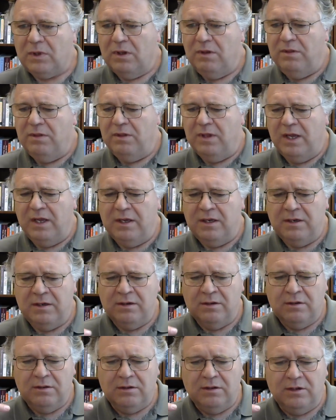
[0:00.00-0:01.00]

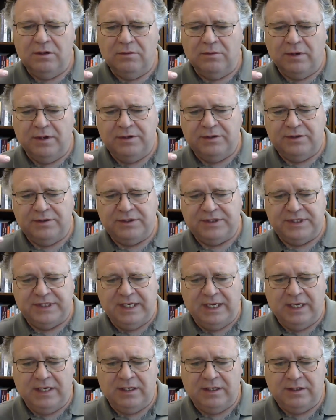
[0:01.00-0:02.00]
then you
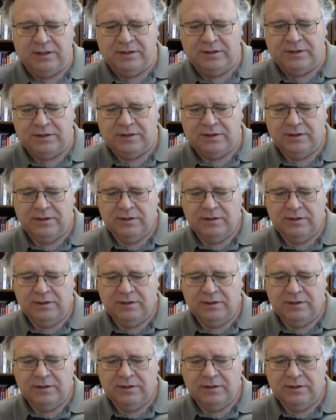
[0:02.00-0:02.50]
understand